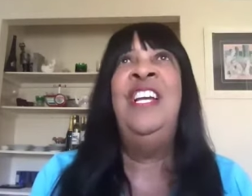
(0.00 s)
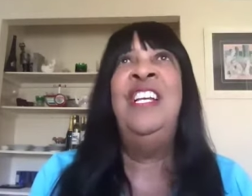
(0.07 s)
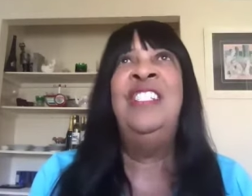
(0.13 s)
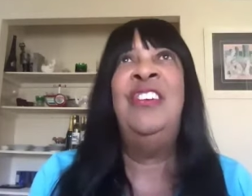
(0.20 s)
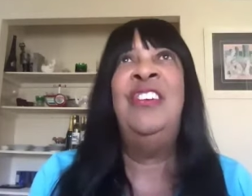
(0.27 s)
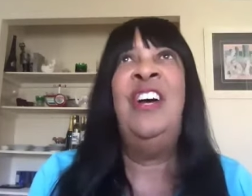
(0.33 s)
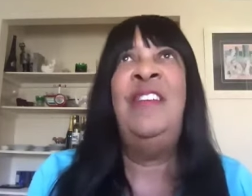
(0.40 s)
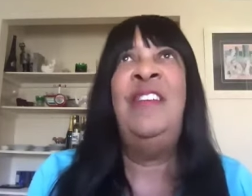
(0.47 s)

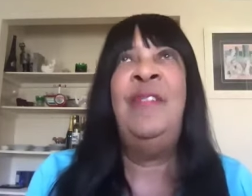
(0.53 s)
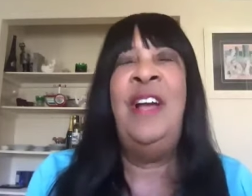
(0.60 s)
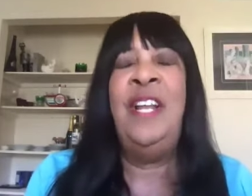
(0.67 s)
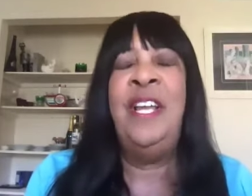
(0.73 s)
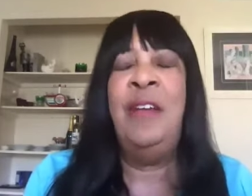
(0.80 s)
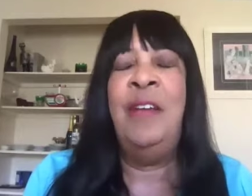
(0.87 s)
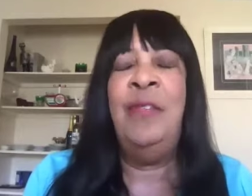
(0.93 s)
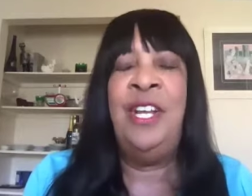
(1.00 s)
So I finally
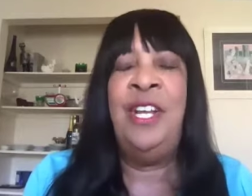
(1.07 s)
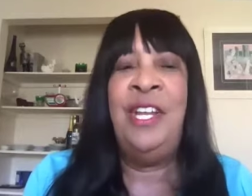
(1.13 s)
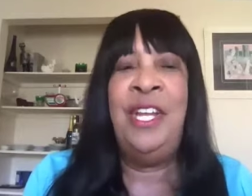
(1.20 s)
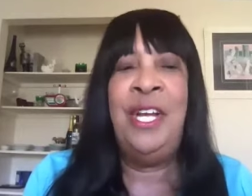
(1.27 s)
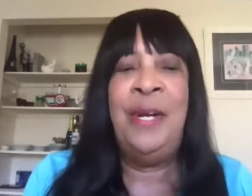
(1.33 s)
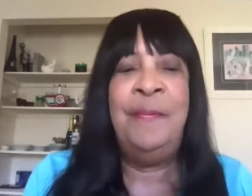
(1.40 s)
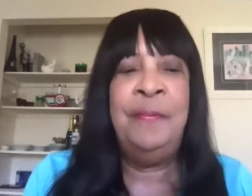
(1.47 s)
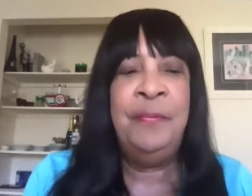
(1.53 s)
got rid of
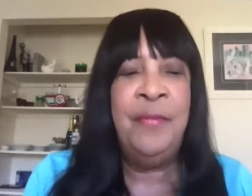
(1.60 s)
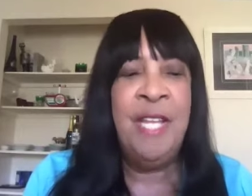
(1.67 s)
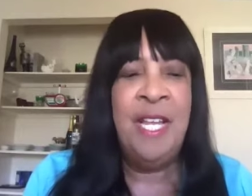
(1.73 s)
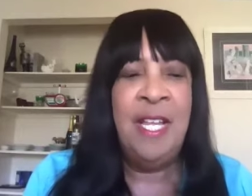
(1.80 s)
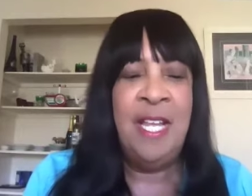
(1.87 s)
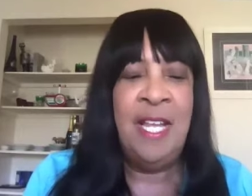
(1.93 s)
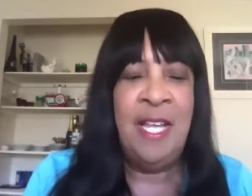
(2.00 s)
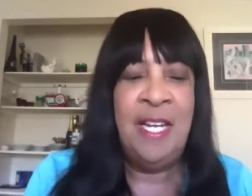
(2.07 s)
him.
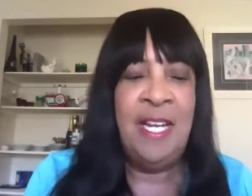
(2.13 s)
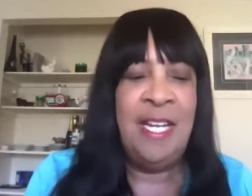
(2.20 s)
And